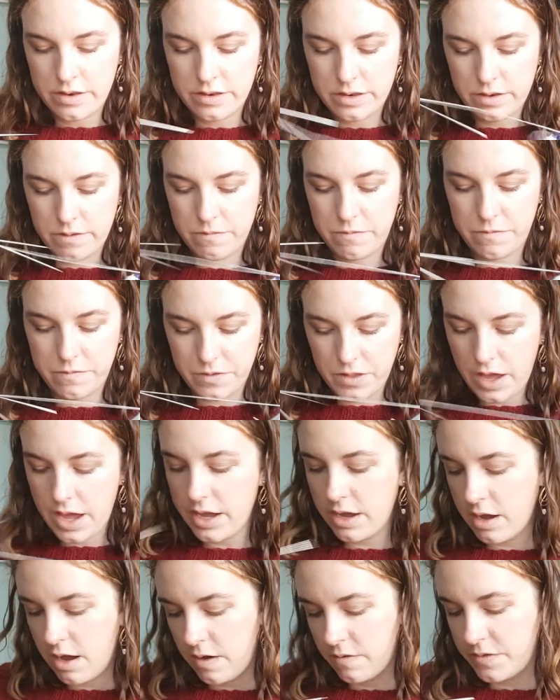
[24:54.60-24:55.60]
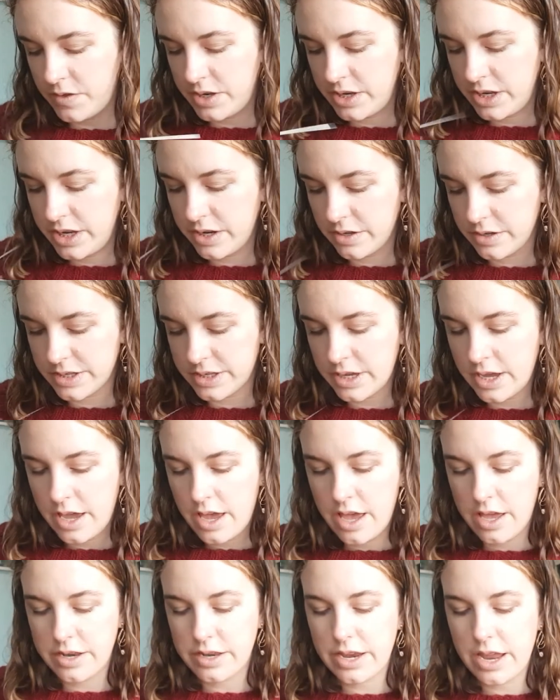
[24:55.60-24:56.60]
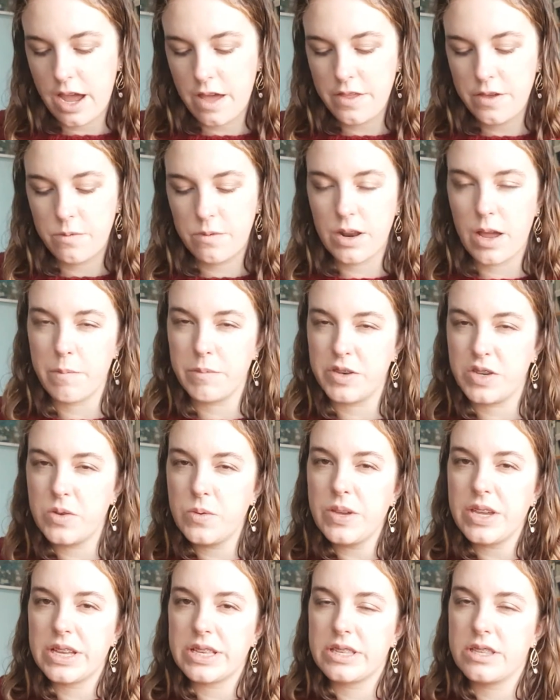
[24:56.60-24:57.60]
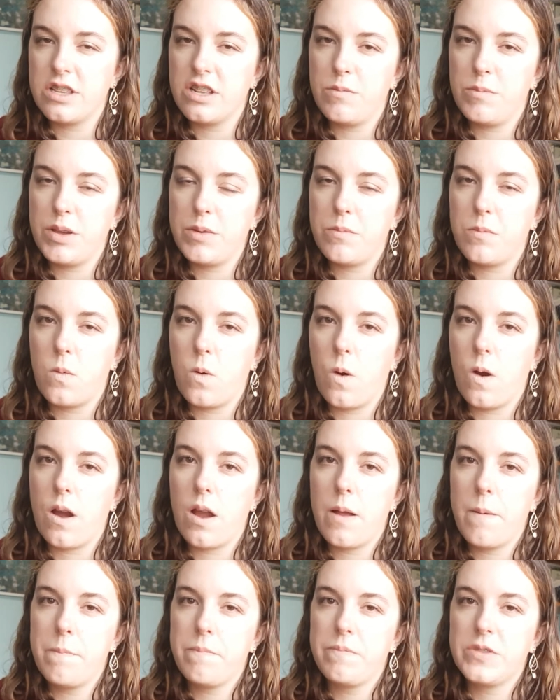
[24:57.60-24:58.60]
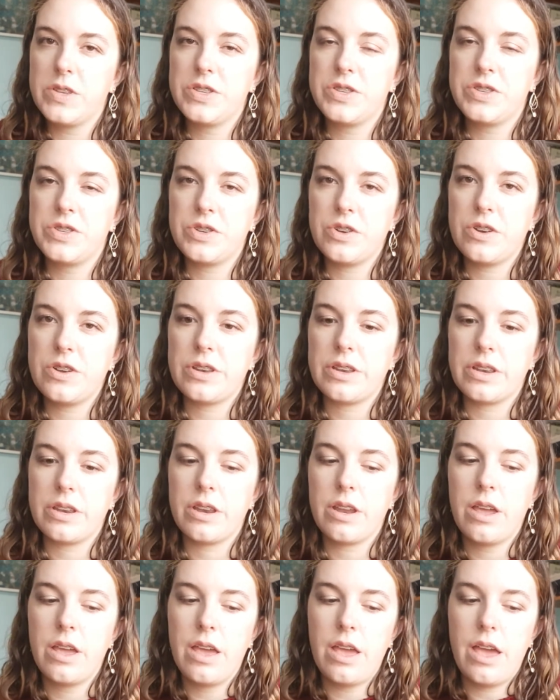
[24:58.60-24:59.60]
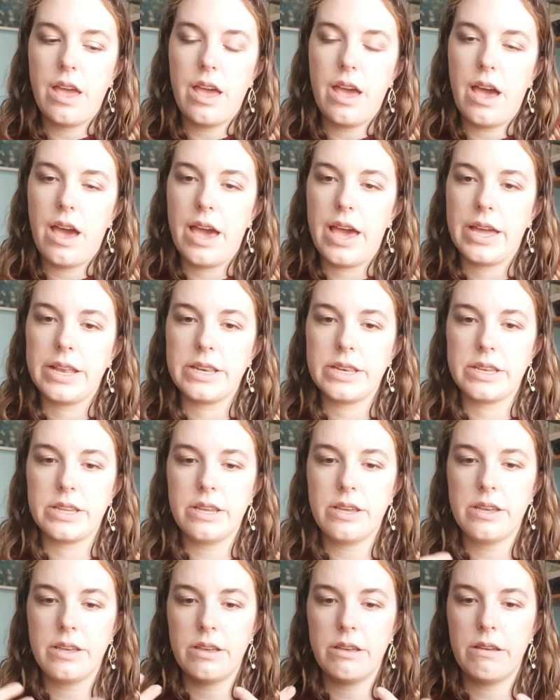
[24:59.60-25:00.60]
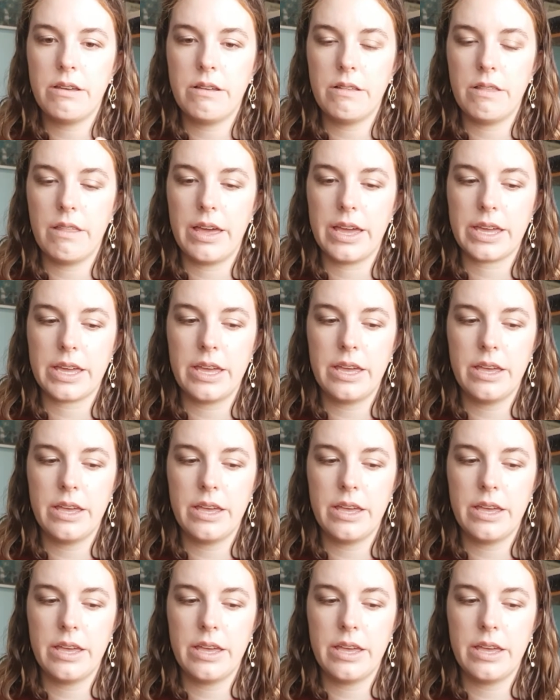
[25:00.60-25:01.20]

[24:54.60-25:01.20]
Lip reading: flying off the needles now that what I'm doing is a little bit more certain and like